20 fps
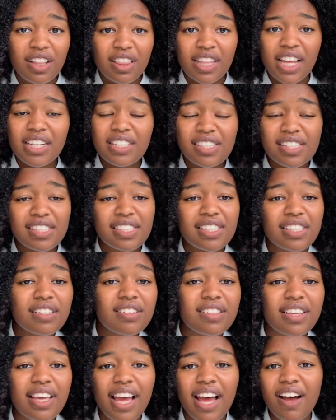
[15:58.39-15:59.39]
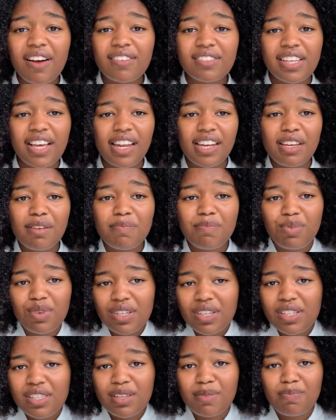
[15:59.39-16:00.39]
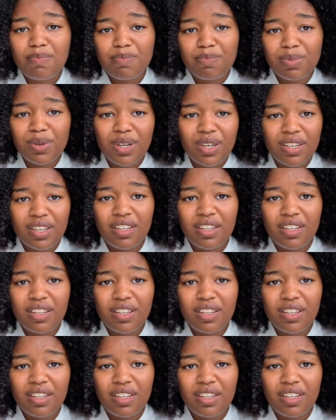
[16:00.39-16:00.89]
that still counts. Any book is a book,